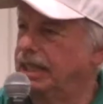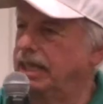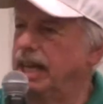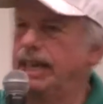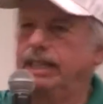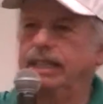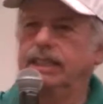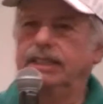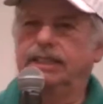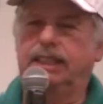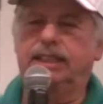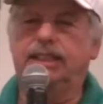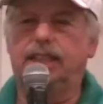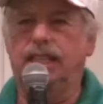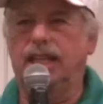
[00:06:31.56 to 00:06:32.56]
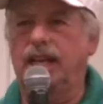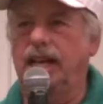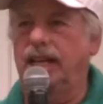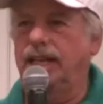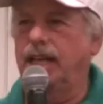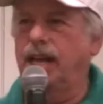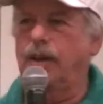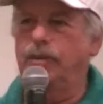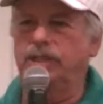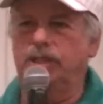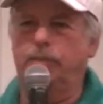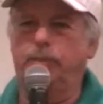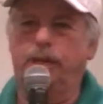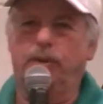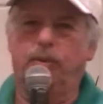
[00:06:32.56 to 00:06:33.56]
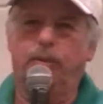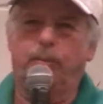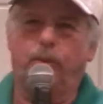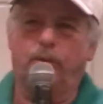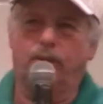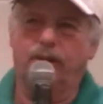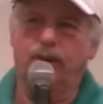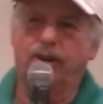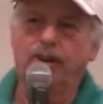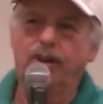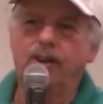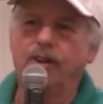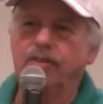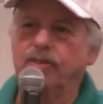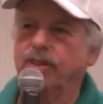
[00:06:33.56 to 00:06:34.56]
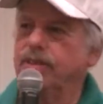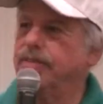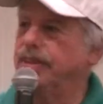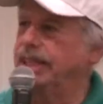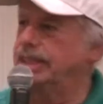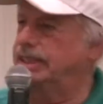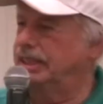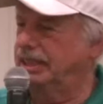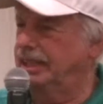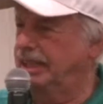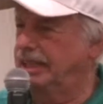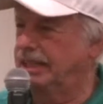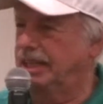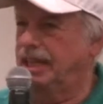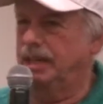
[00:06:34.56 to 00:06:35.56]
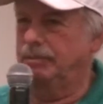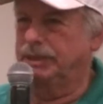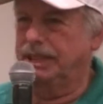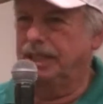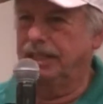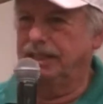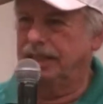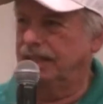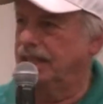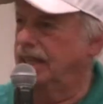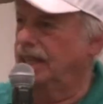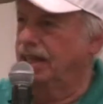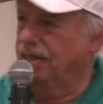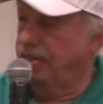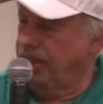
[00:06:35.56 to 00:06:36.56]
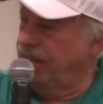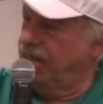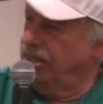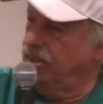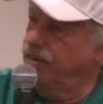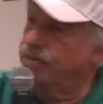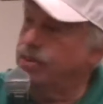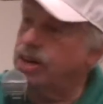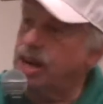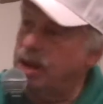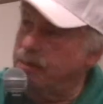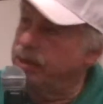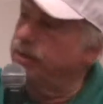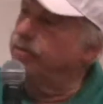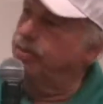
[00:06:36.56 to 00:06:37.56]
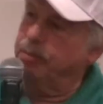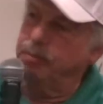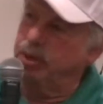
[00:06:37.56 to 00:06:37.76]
in 1969, and I was the beat reporter for the Visalia Times Delta. Thank you for coming from